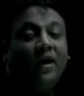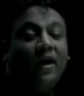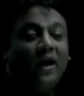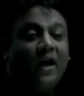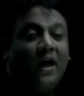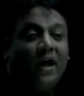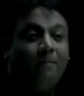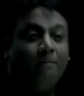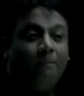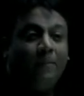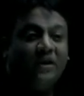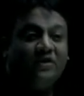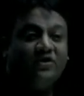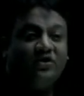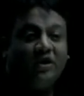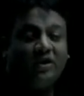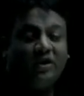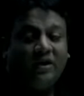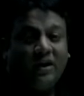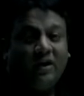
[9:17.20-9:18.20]
I
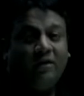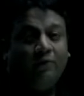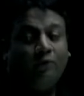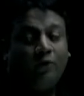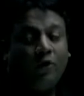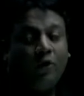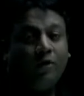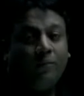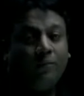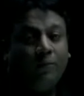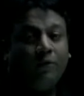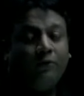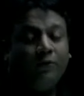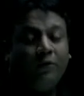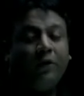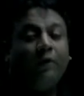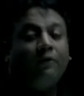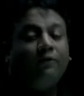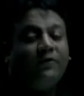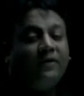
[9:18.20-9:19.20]
budgeted for a
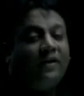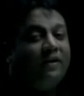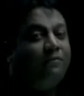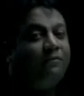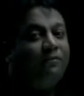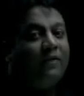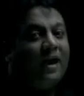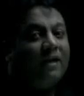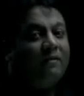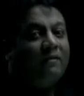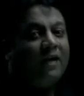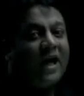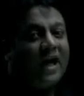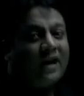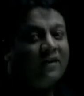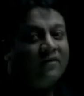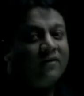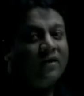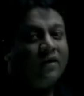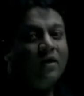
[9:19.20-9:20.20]
profit of say 5
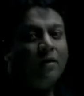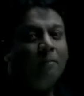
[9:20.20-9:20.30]
lakhs,